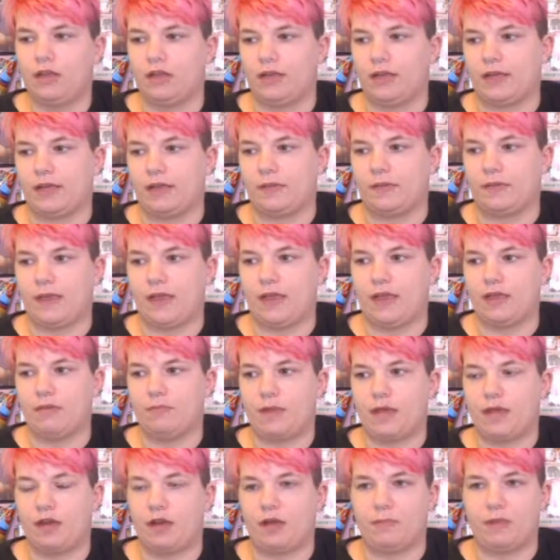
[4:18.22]
Like, they
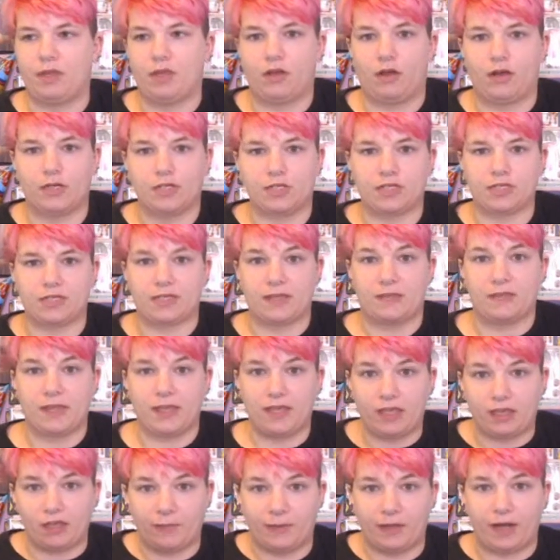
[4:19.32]
may not be consciously
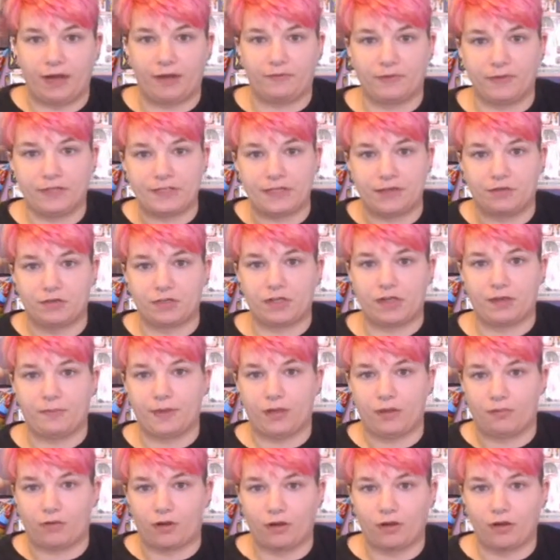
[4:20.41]
thinking about every single time
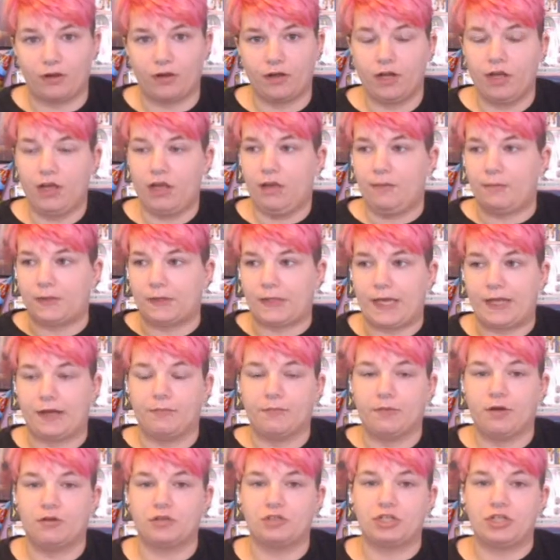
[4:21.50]
they were hurt, but that
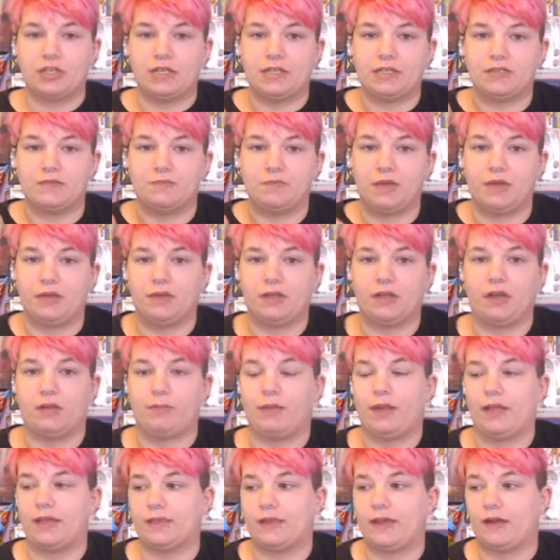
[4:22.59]
emotion is building up.
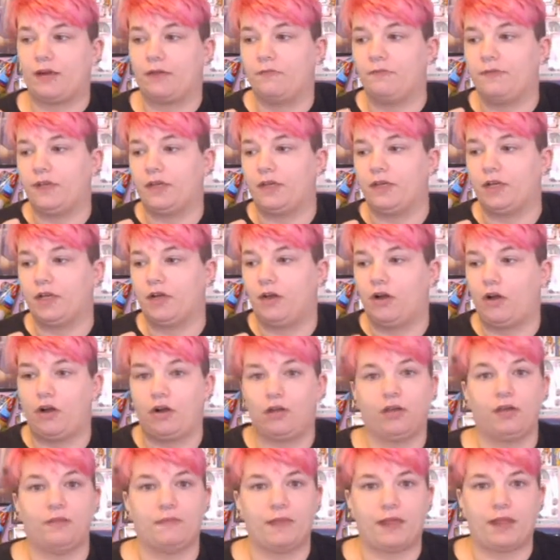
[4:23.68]
Like, they are feeling
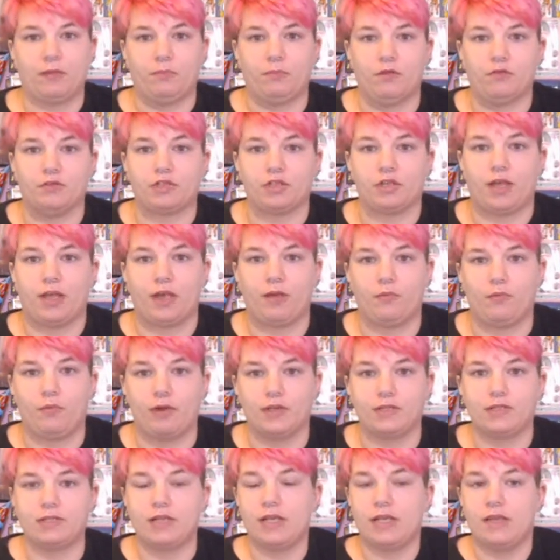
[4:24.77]
all of that emotion at
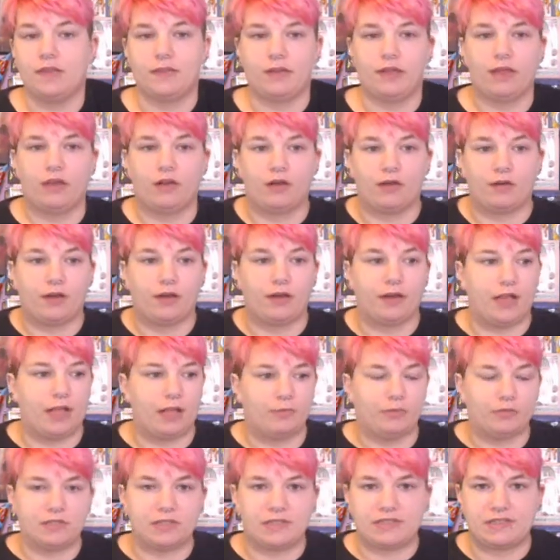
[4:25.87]
once. They are not
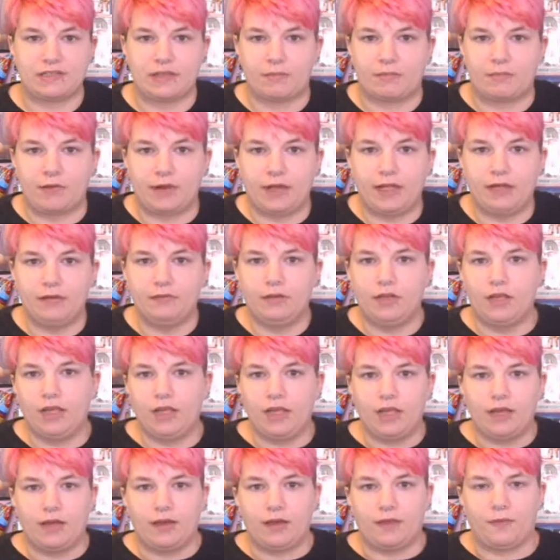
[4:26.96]
able to separate.
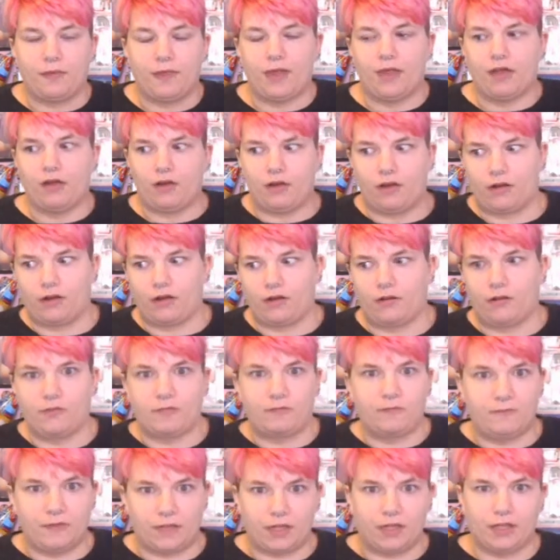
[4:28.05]
They are
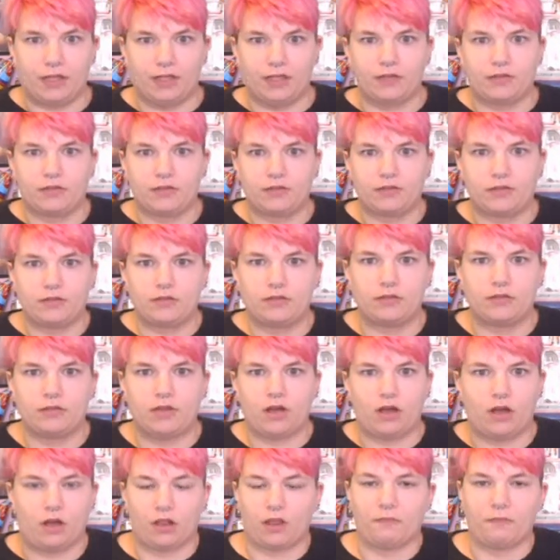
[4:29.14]
feeling
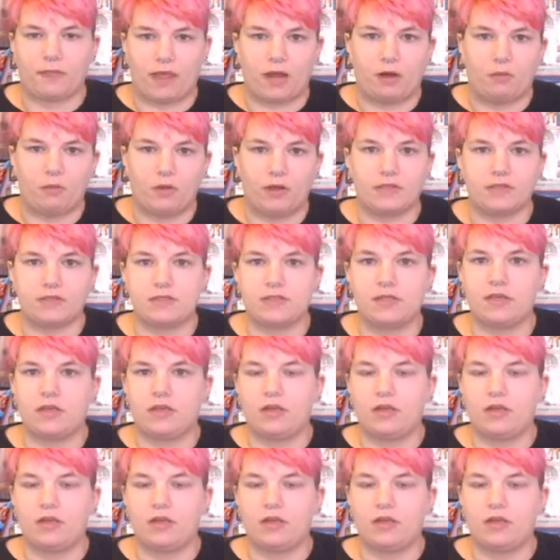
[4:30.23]
all of that at once.